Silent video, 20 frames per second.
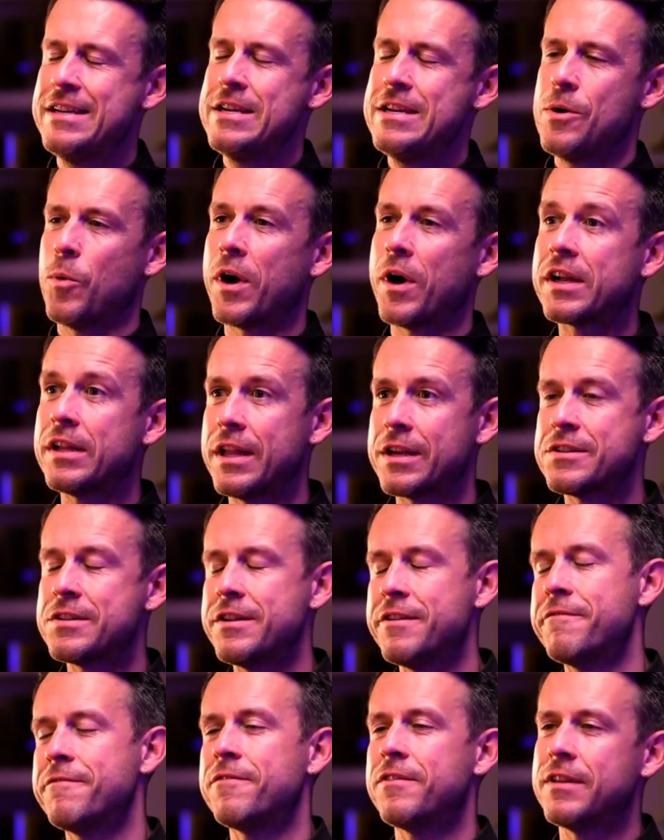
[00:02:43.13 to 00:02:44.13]
We're a collection
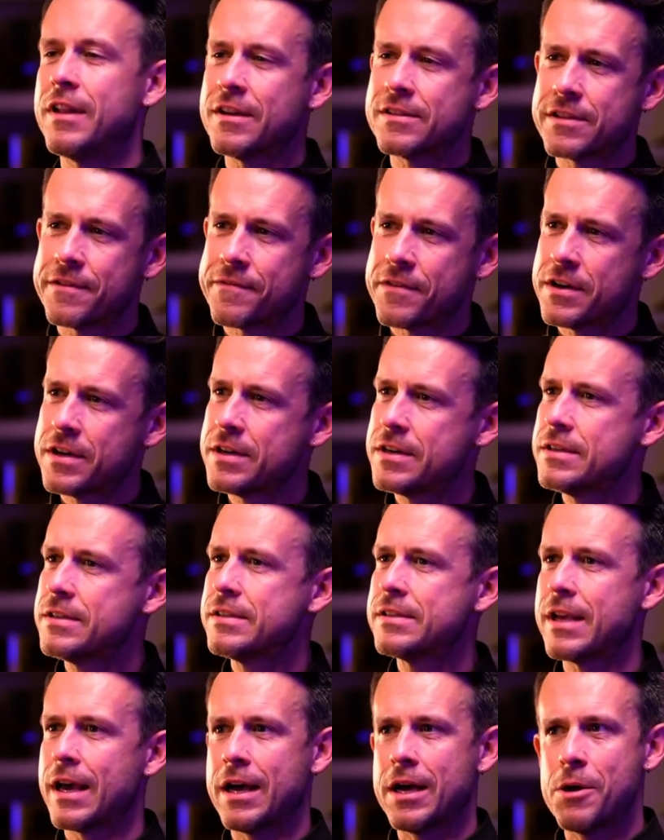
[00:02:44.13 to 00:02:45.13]
of
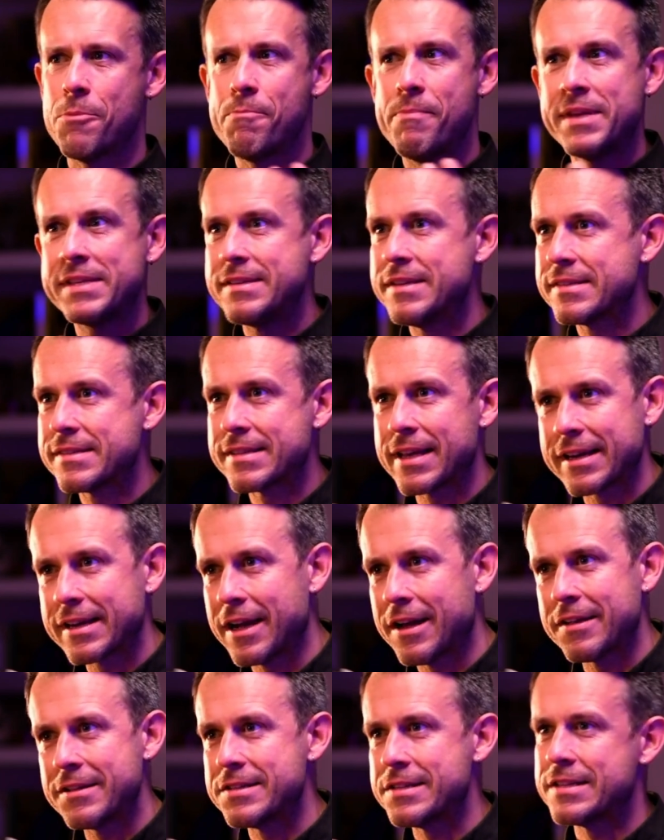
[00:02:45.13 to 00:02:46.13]
philosophers, business
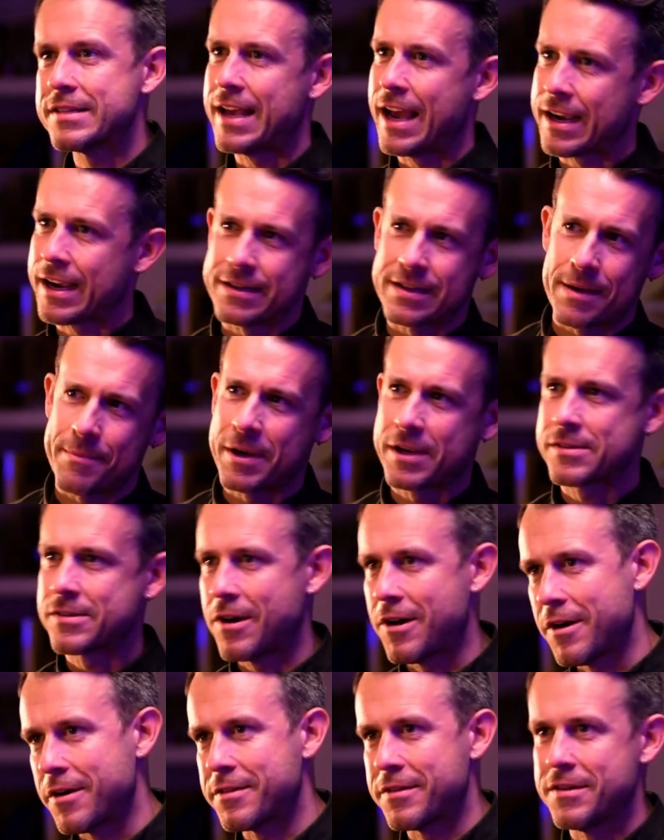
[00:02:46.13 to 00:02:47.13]
psychologists, academics,
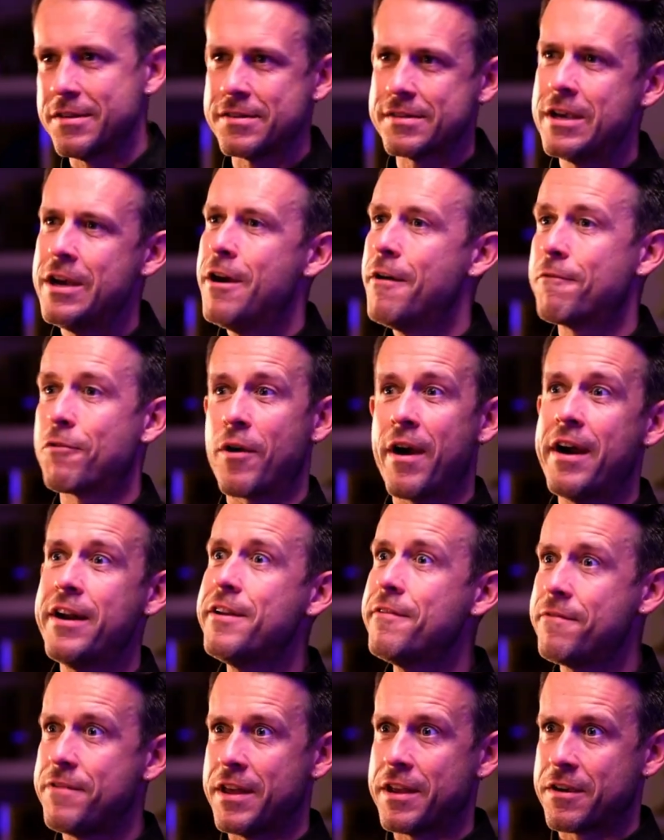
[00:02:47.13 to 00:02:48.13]
authors, variety
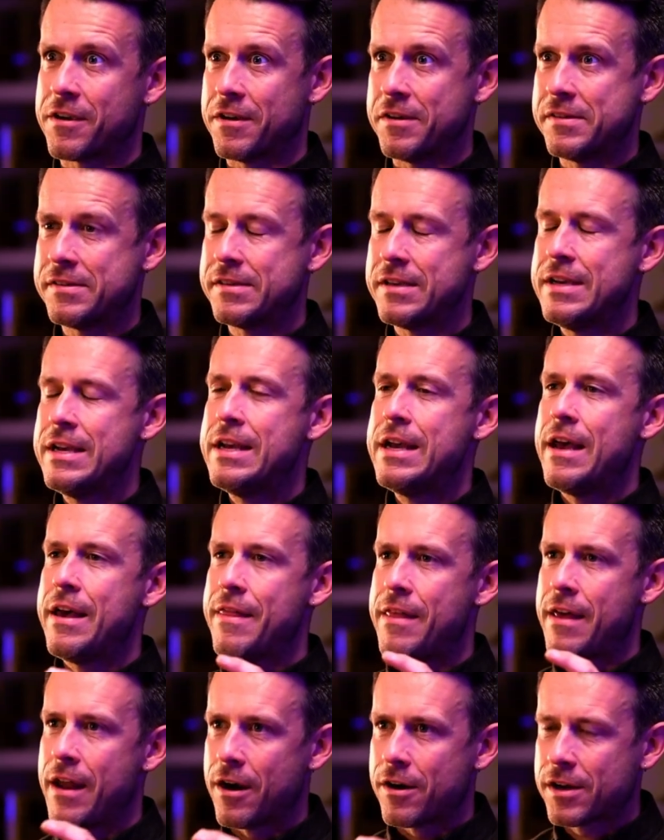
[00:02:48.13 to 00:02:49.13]
of thinkers
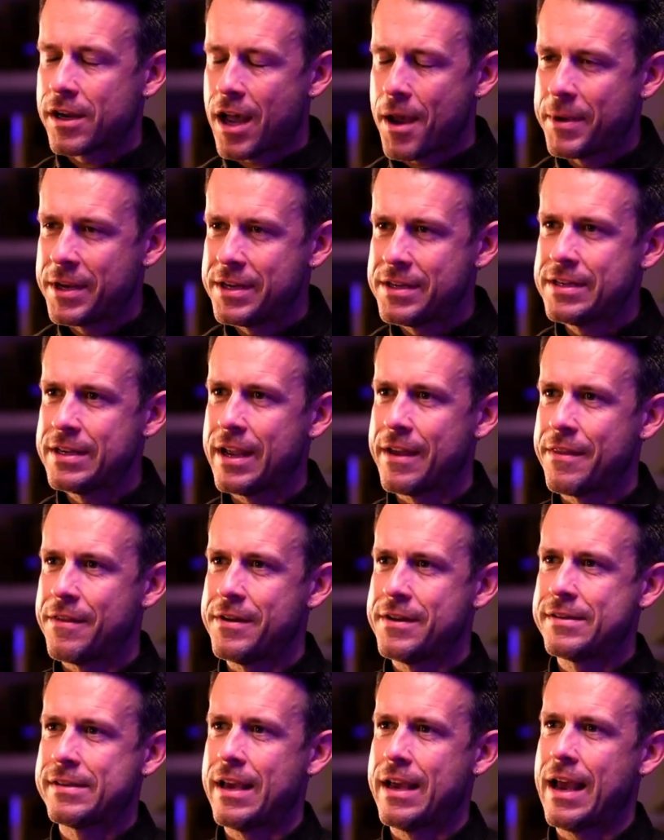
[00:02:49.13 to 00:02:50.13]
that are coming together to
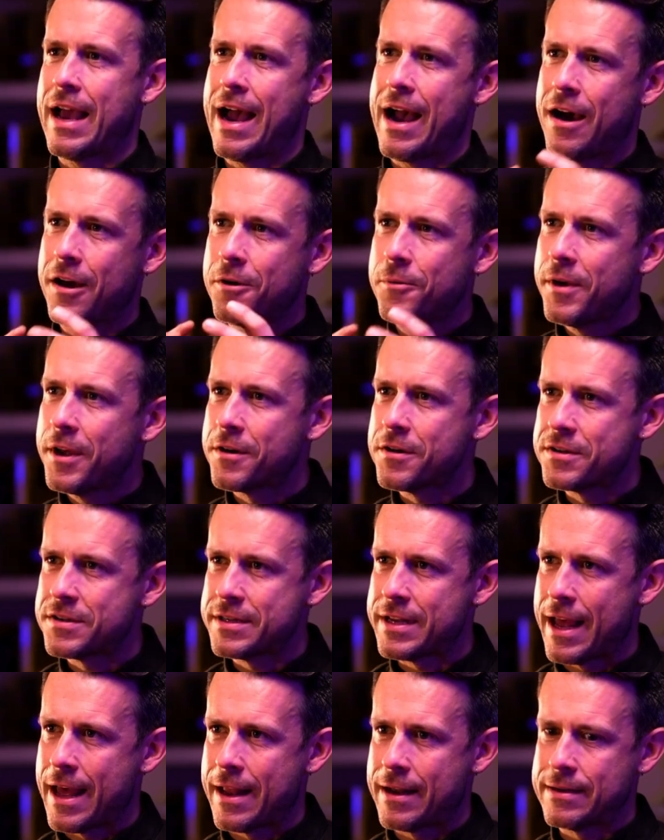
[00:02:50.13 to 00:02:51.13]
say, how do we
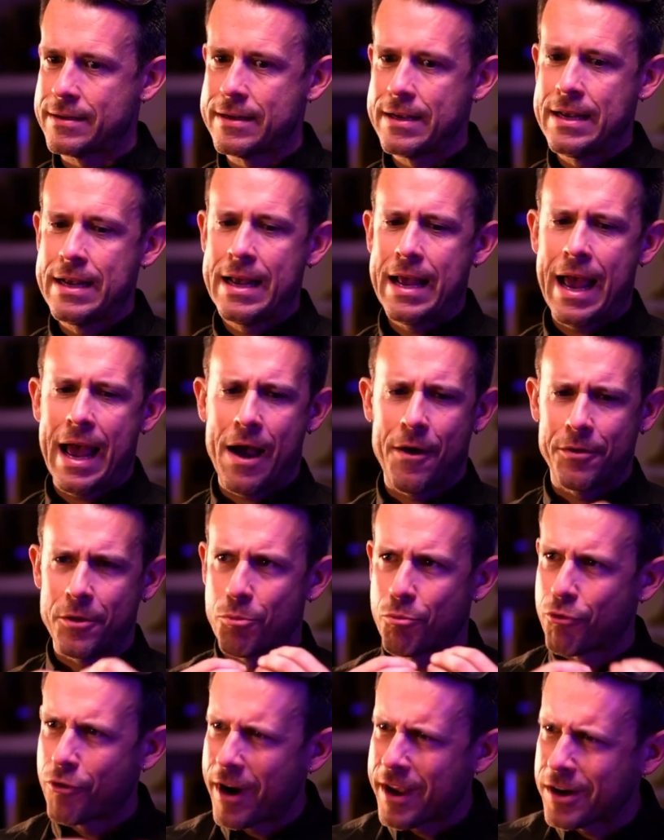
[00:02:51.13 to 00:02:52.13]
understand how the
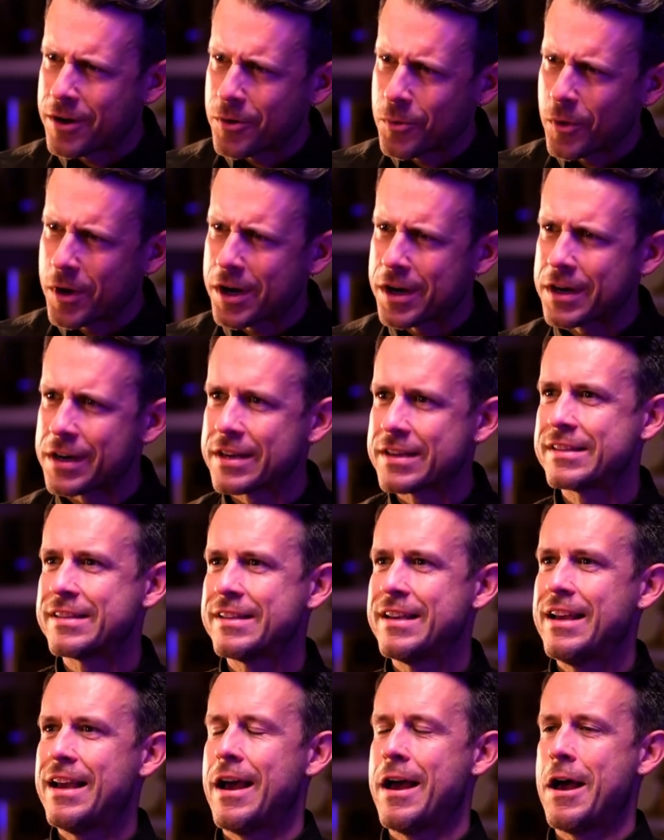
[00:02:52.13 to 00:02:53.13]
brain works,
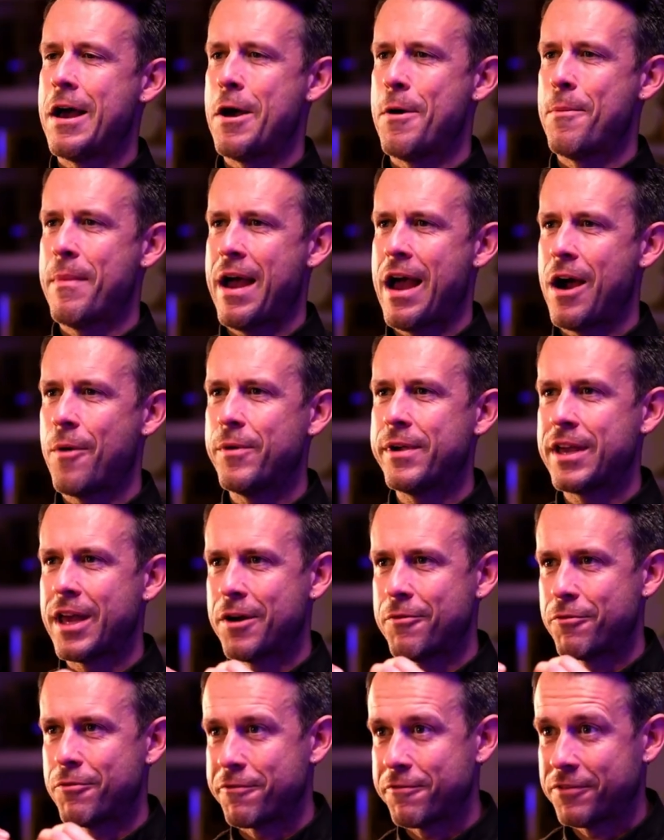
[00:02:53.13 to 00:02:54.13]
how we
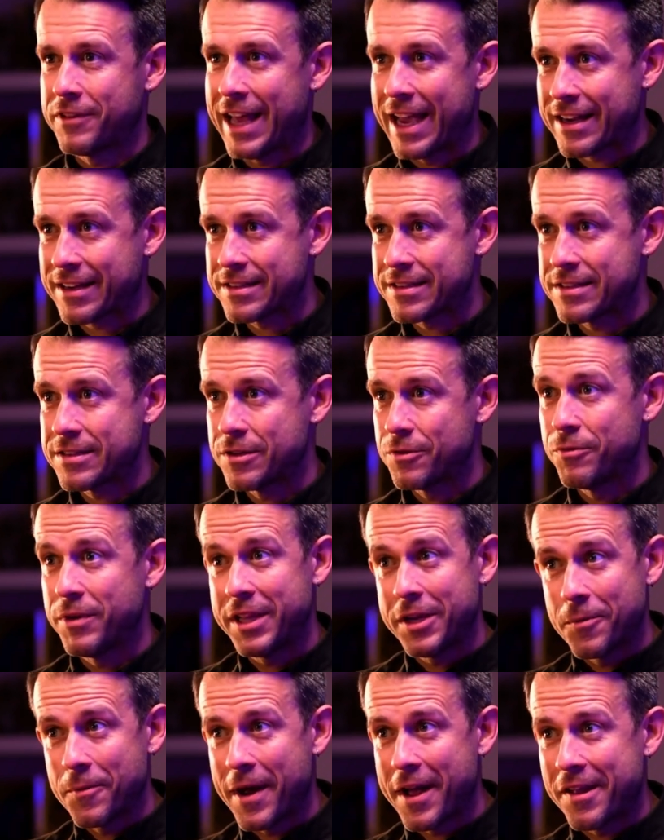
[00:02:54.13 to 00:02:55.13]
can reflect
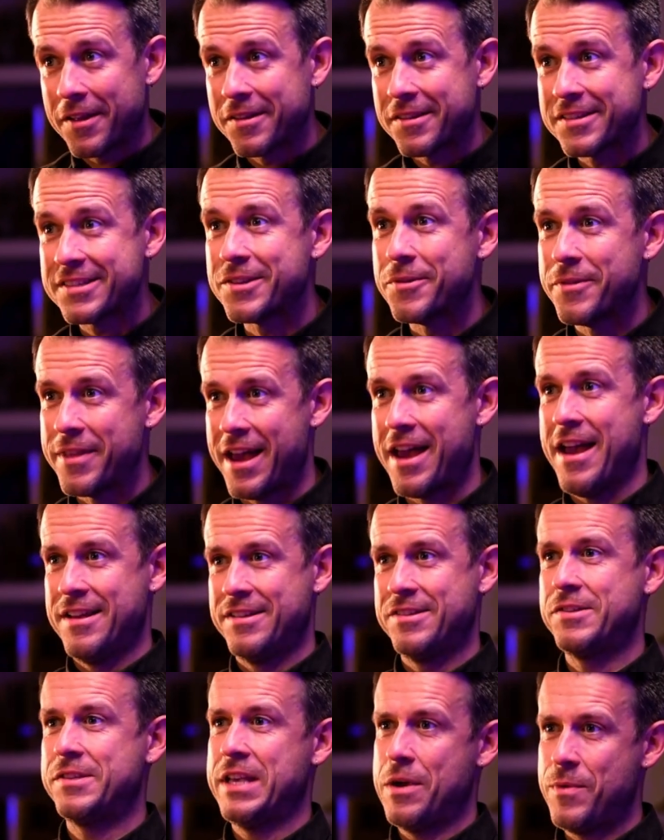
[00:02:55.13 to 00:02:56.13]
really well so that, as you
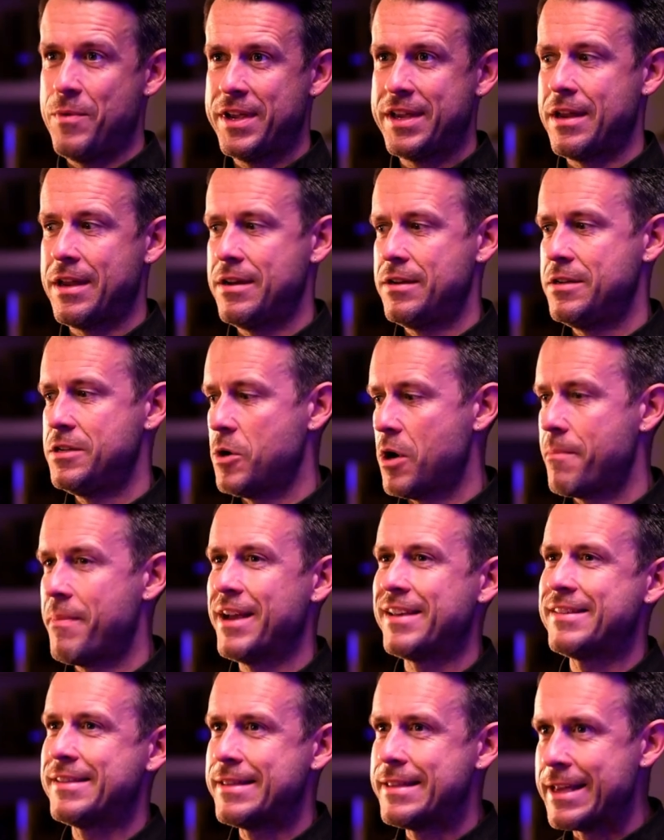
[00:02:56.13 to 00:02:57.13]
say, we can do our
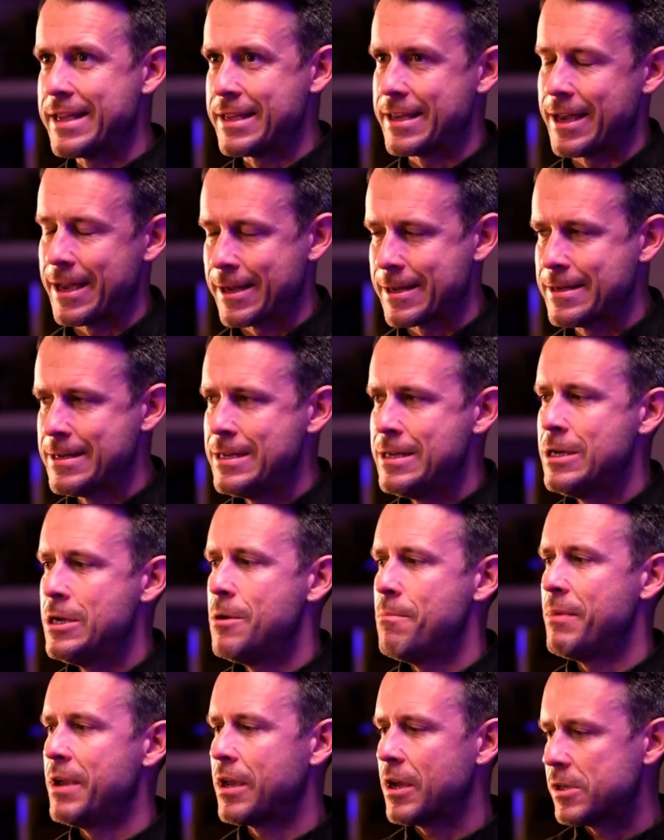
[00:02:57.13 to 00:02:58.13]
best thinking,
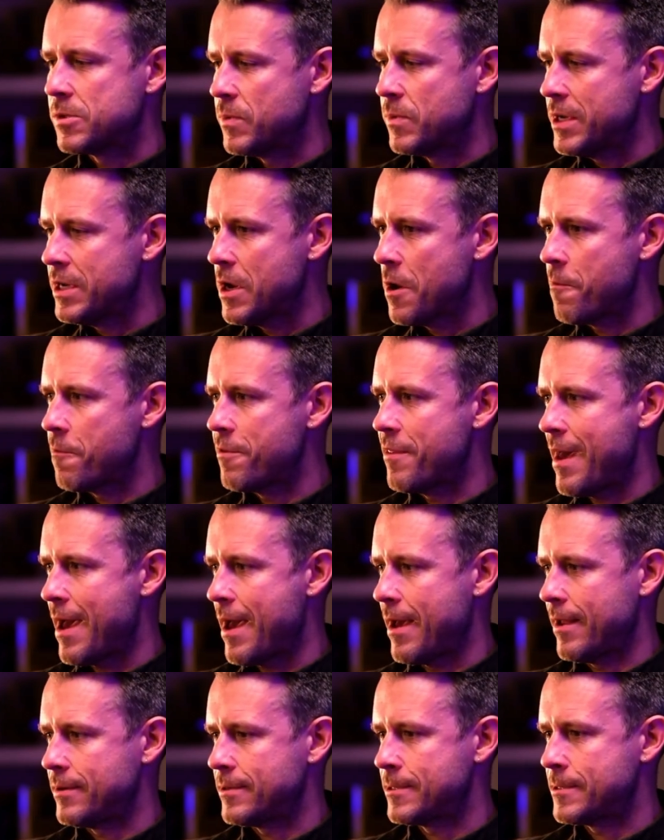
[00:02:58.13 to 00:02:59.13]
because we know
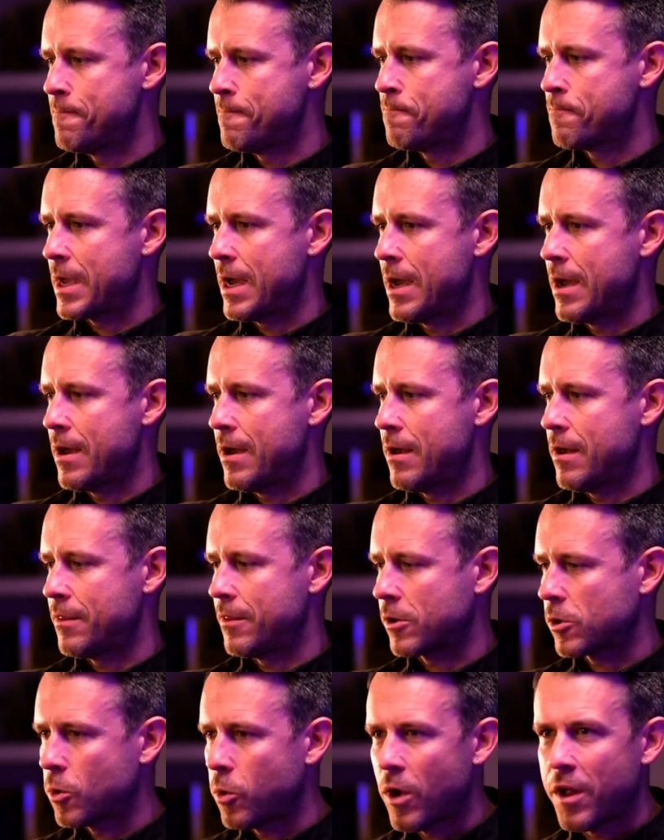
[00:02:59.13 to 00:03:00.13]
that the
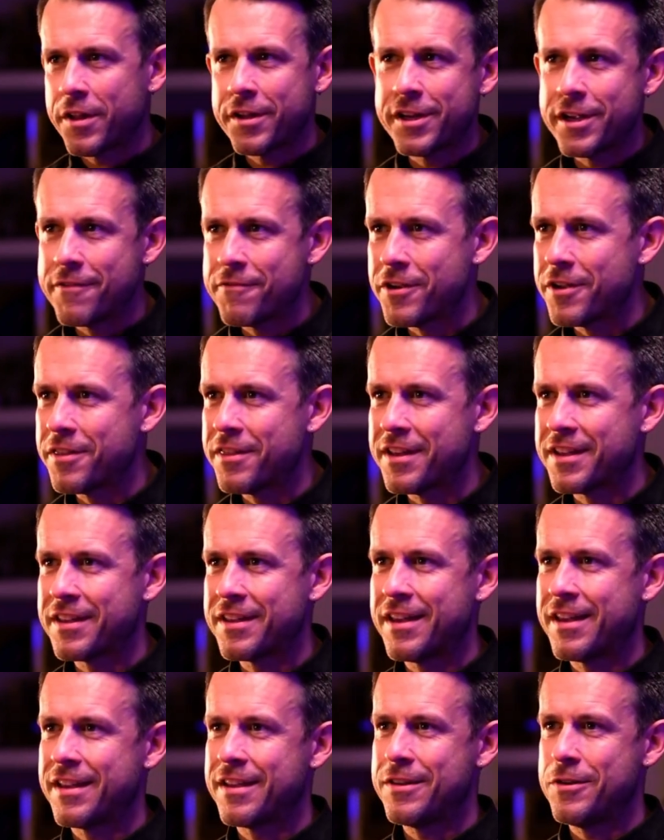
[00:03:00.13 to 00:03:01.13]
quality of your
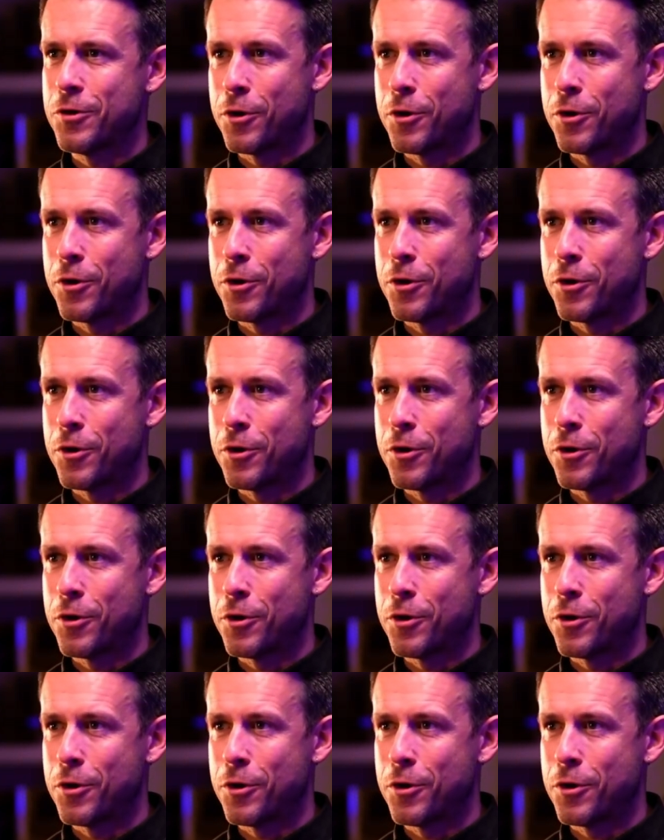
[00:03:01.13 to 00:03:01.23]
thinking, your